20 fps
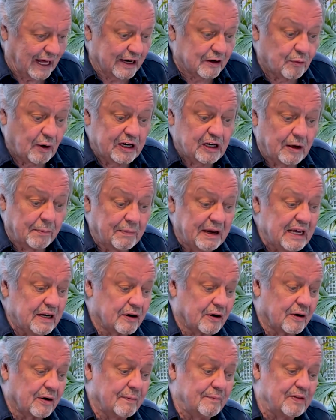And when you meet
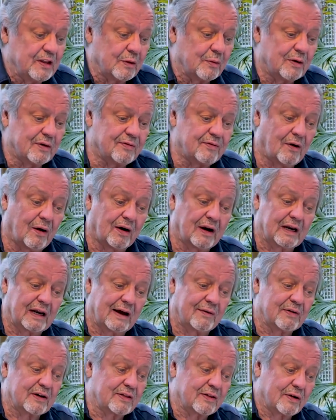her, you will fall in
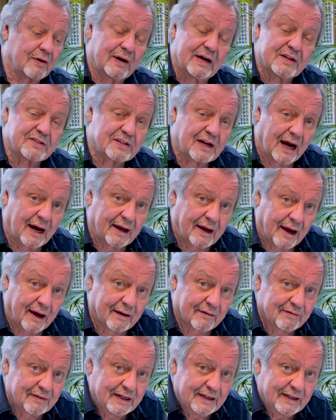love with her as I have.